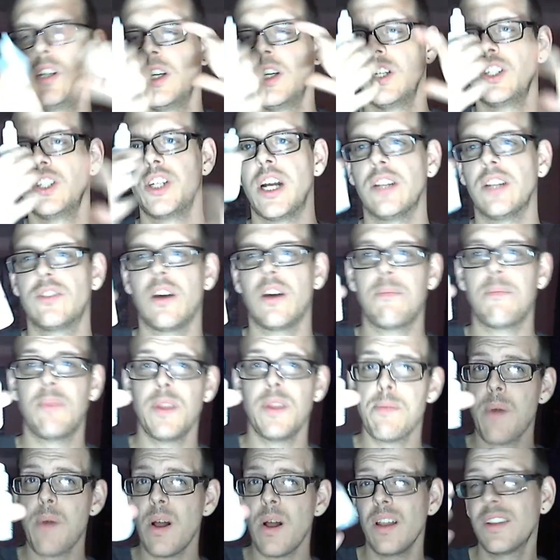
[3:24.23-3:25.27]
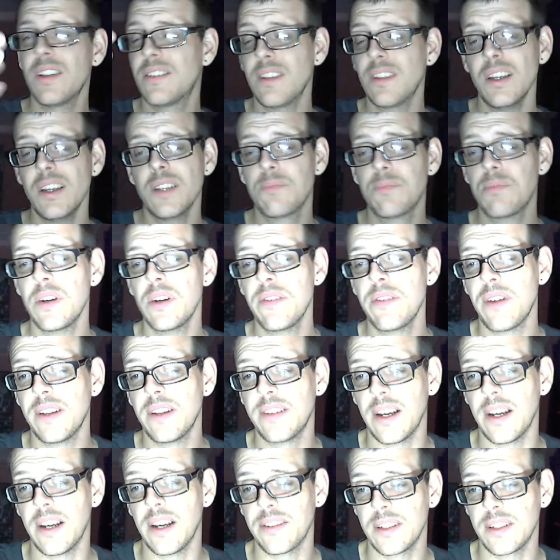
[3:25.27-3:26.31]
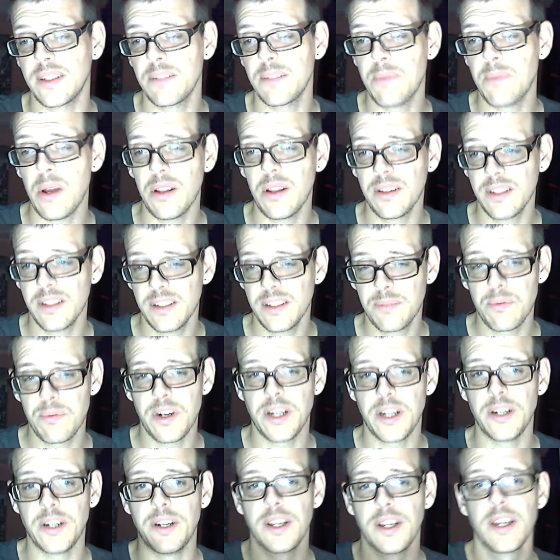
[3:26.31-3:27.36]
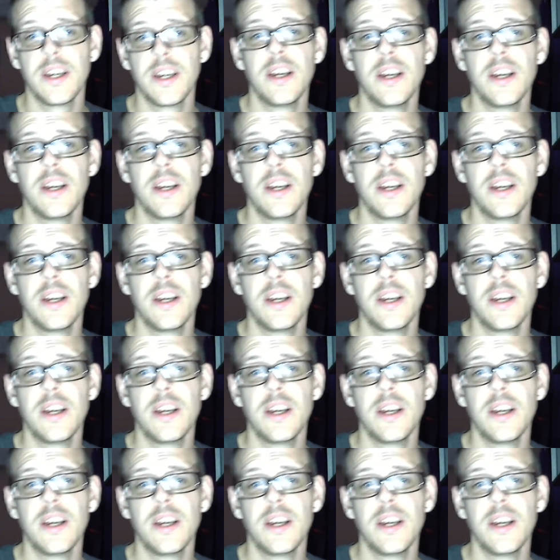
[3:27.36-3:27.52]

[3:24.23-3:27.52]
shell top. But the bottle, it's, it's pretty fantastic. The bottle, it's pretty good.